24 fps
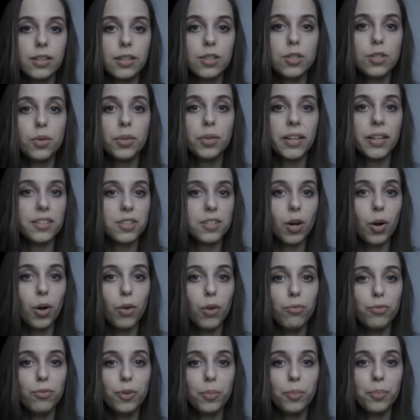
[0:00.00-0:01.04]
So that's all
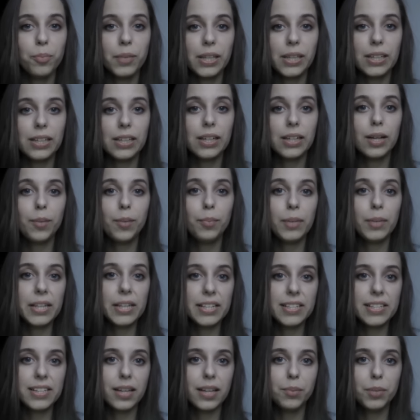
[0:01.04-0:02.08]
from me.
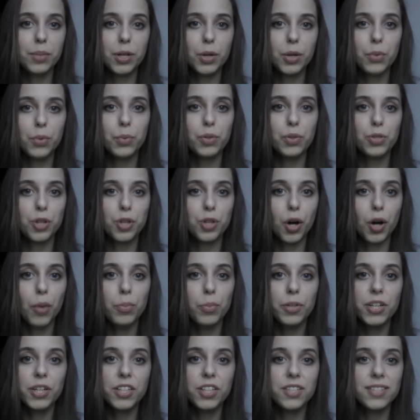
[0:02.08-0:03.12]
Please let me know what your
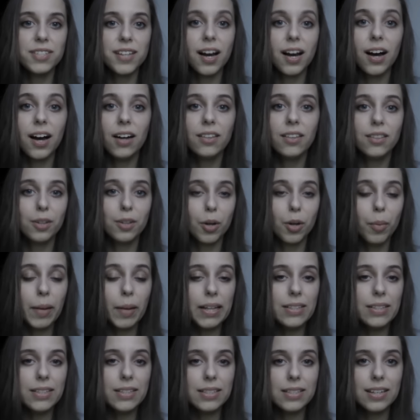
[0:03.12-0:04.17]
predictions are in the
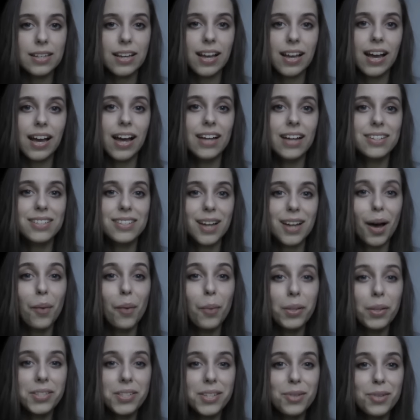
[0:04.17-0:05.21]
comments, and I
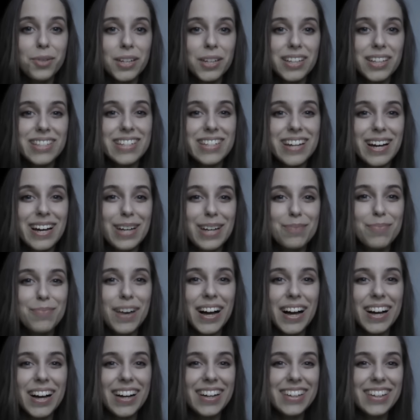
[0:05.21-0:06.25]
will see you next time.
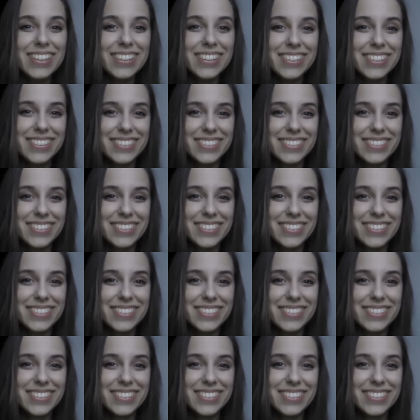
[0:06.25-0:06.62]
Bye!